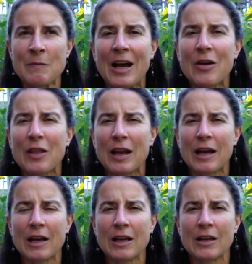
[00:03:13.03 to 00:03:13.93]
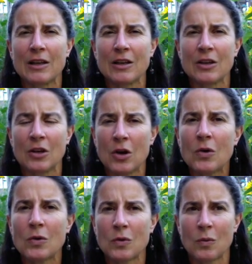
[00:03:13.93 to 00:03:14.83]
Now that I
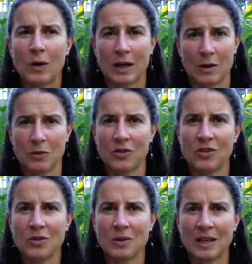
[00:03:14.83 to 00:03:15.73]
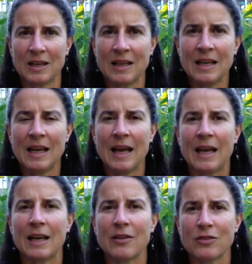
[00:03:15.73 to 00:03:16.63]
know what I was doing
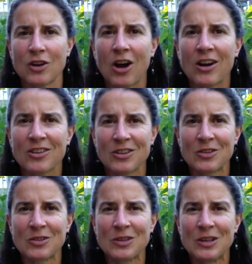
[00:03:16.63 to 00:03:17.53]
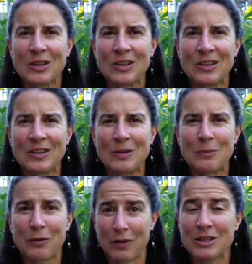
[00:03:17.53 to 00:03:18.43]
and have talked to
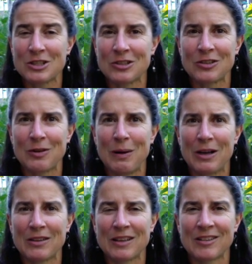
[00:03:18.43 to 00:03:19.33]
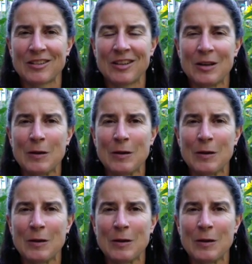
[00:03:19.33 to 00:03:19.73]
professionals about this,